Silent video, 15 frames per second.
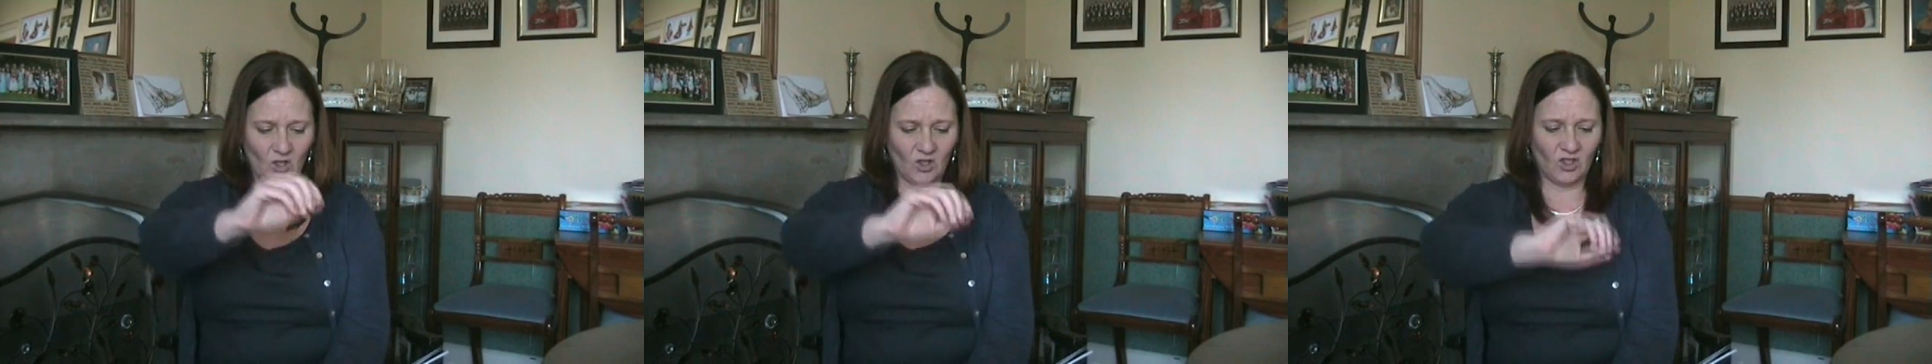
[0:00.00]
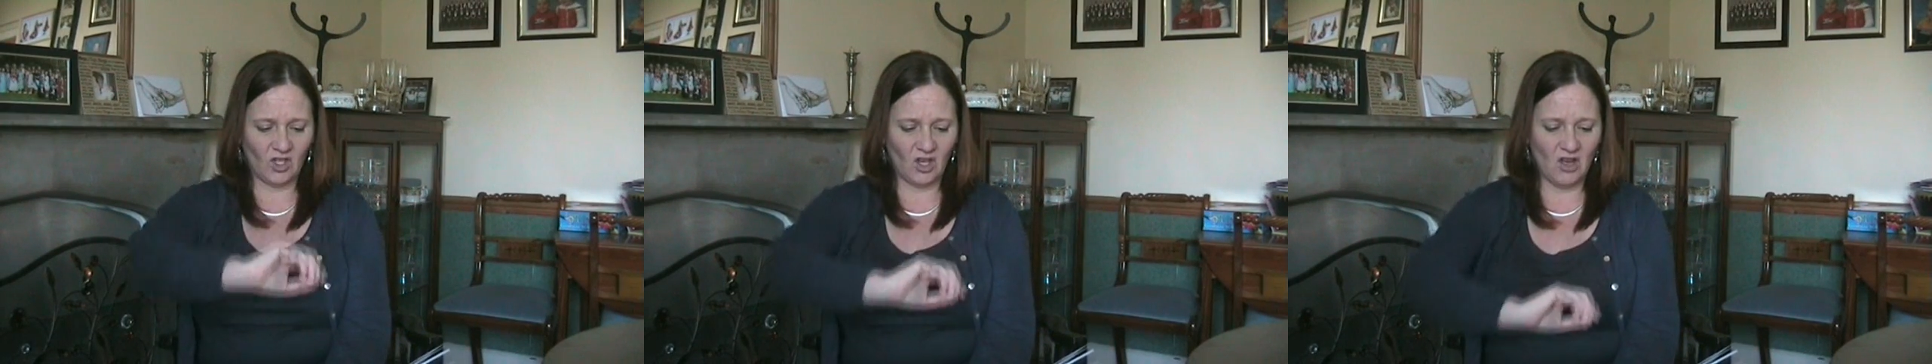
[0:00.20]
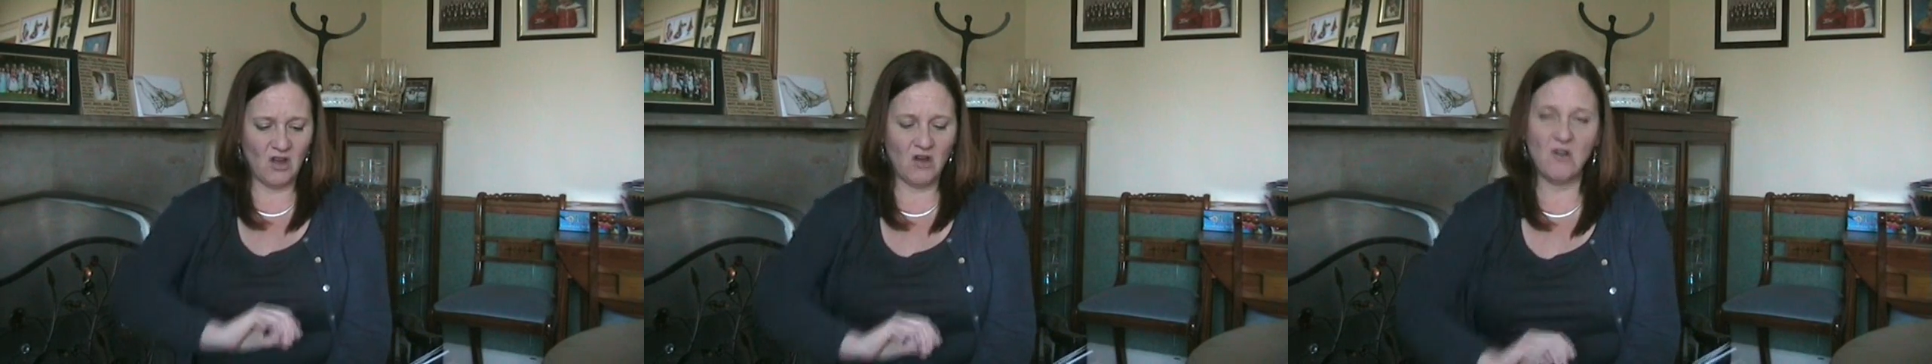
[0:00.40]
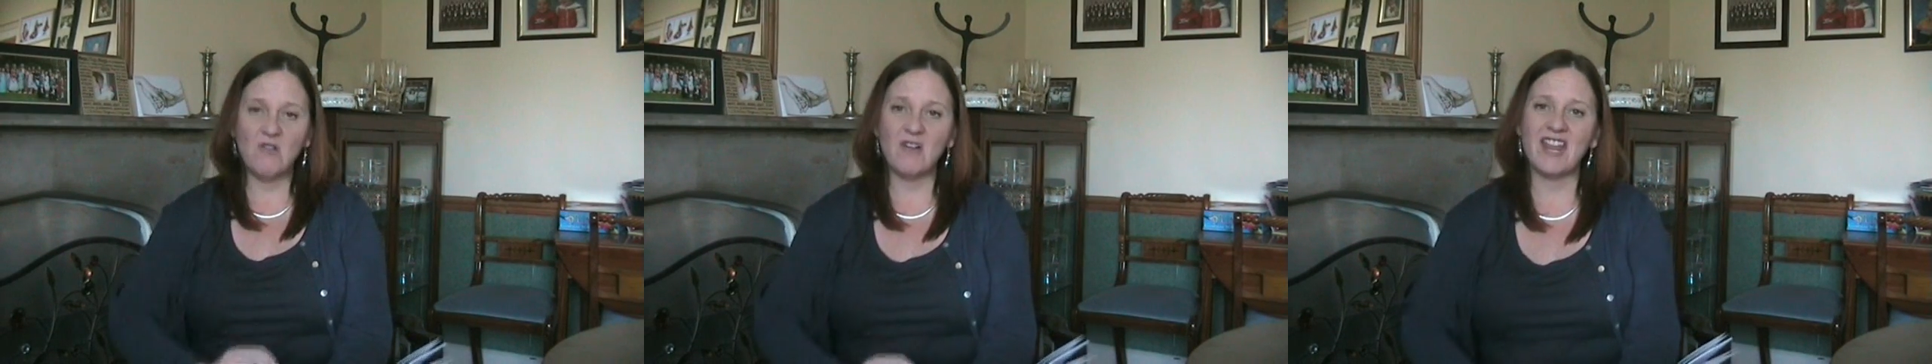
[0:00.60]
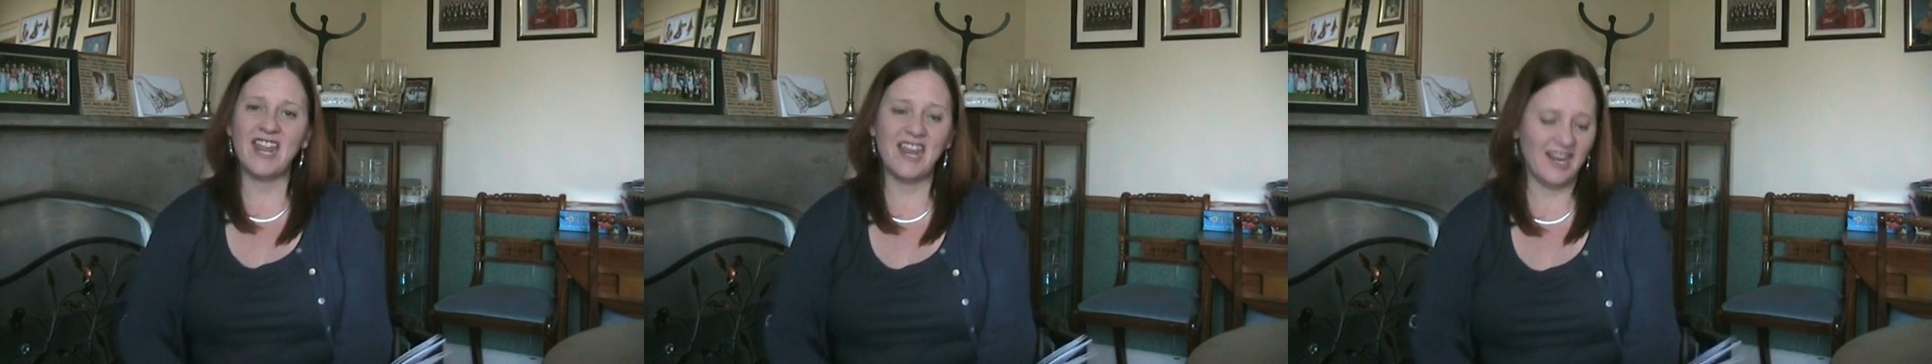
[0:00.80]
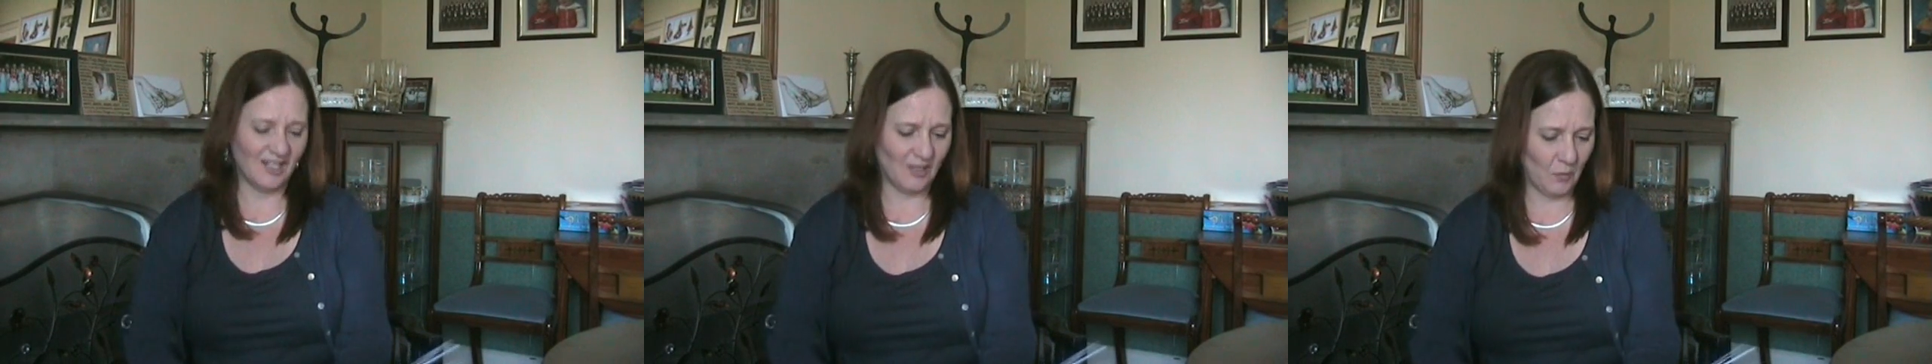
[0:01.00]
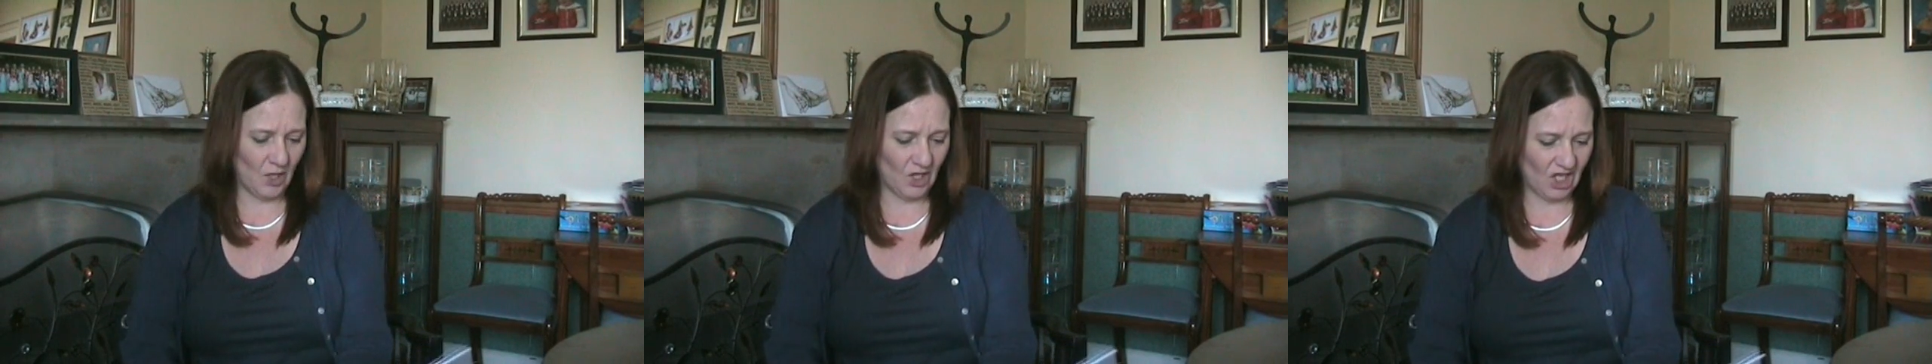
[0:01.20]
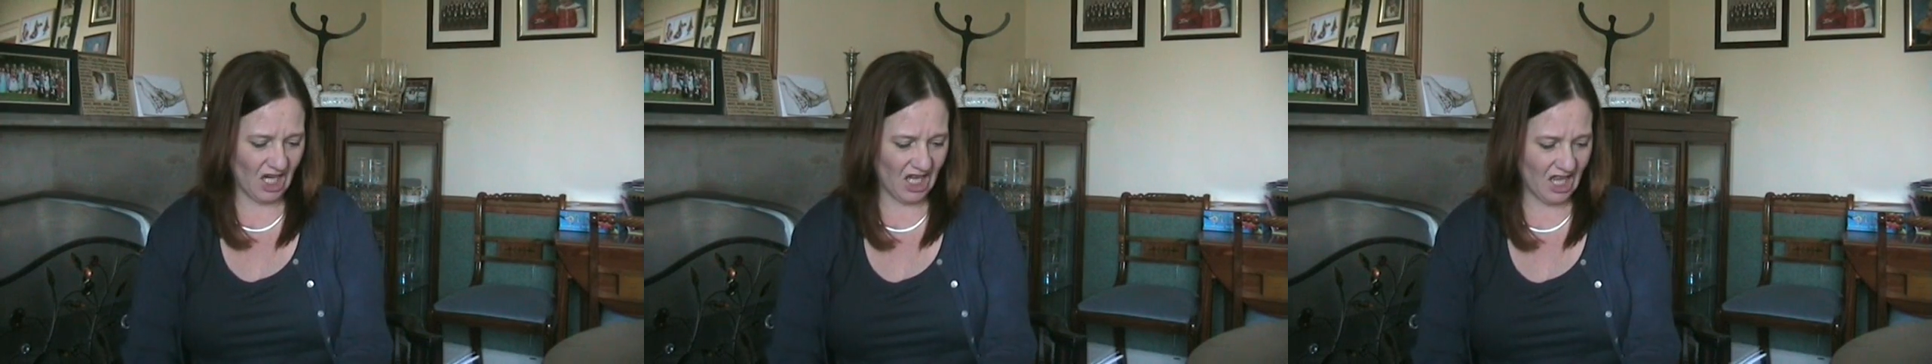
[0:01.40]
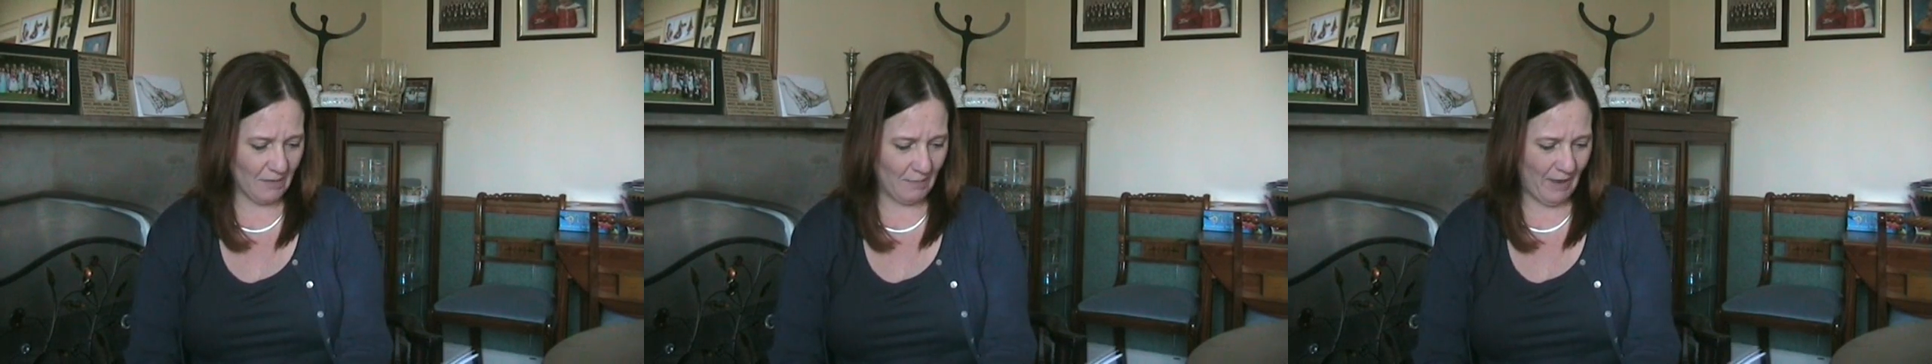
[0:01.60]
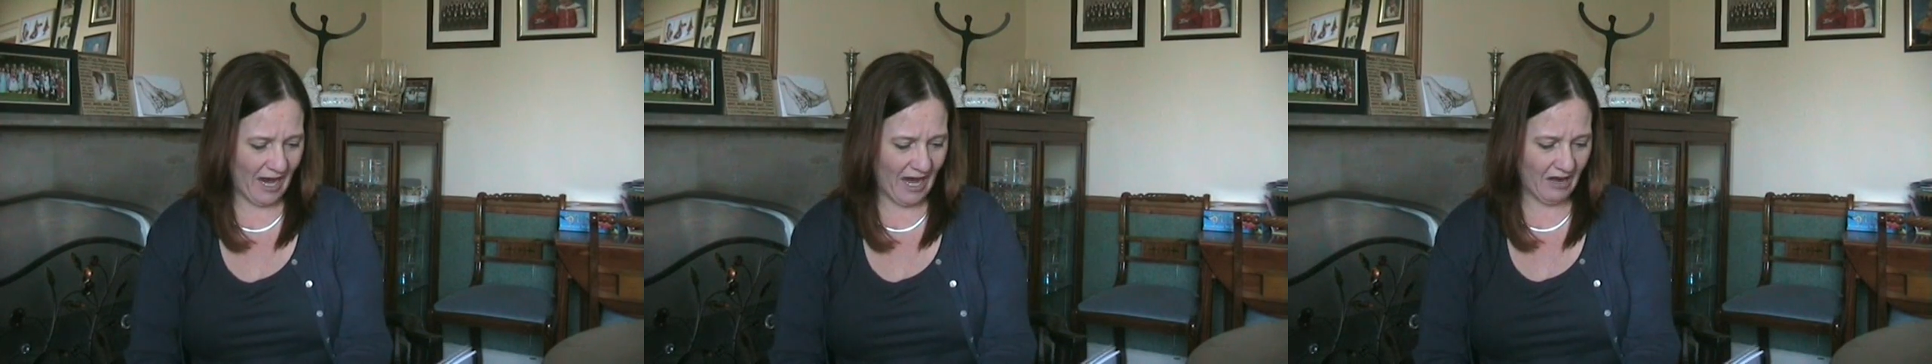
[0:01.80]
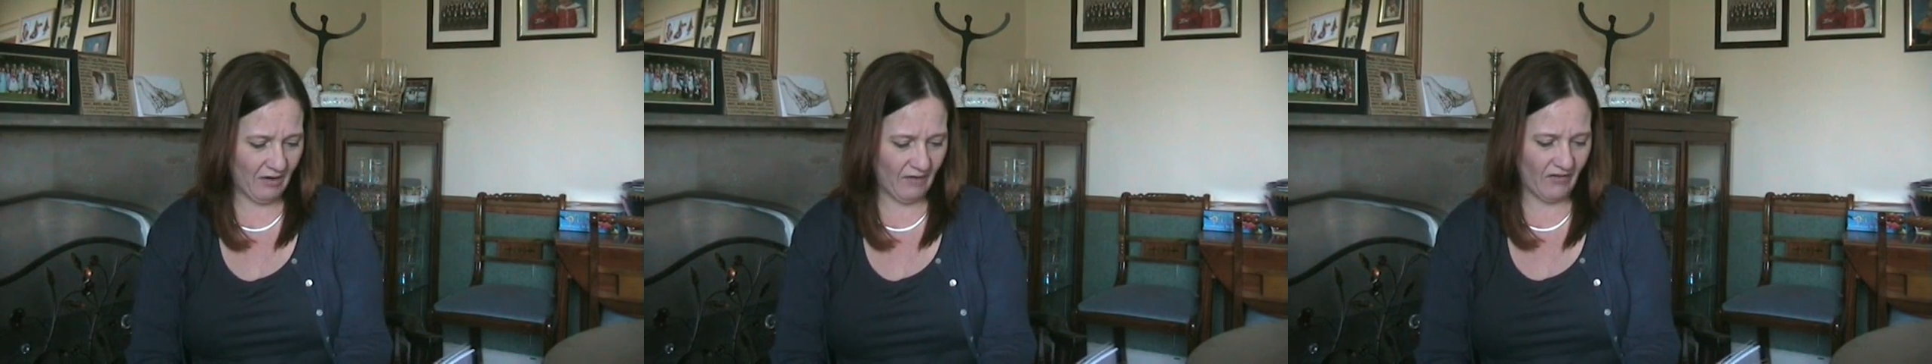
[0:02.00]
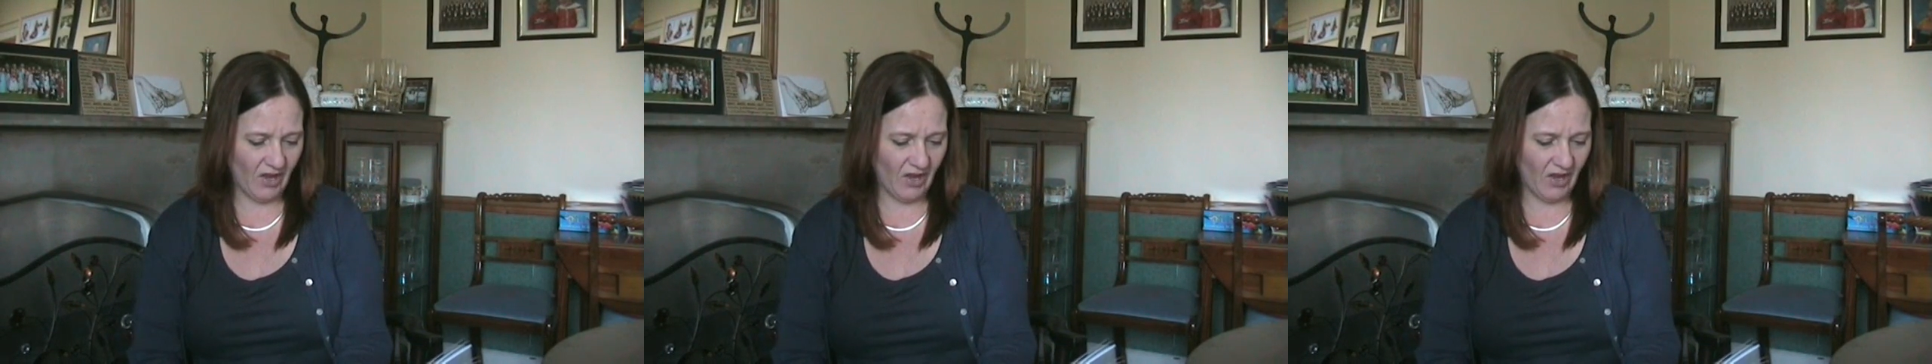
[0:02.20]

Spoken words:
So here's wishing the pair